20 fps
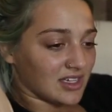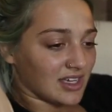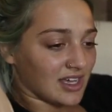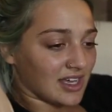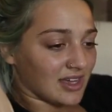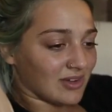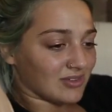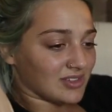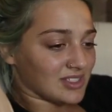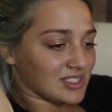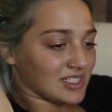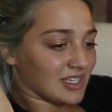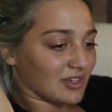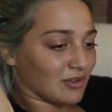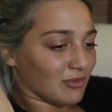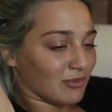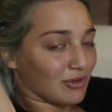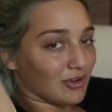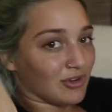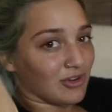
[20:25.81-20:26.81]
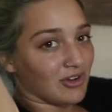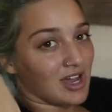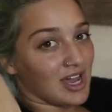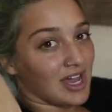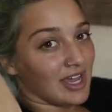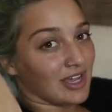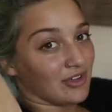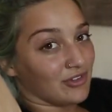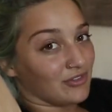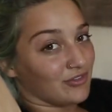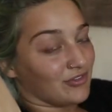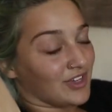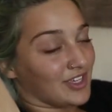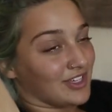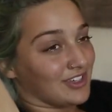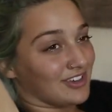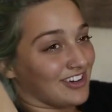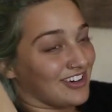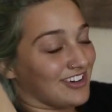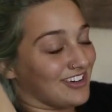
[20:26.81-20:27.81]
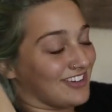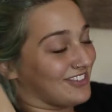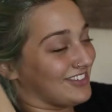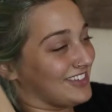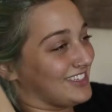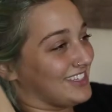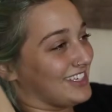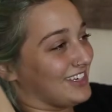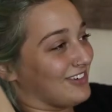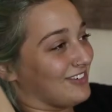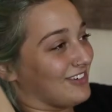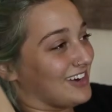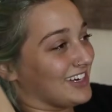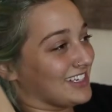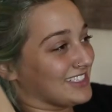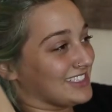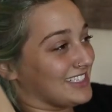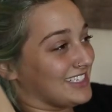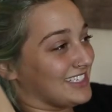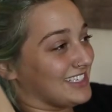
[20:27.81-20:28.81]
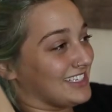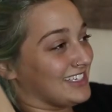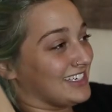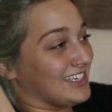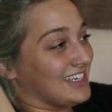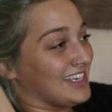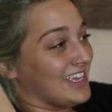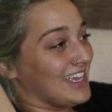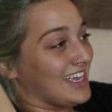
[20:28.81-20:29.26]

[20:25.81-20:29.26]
I was like real high on fentanyl when they walked in,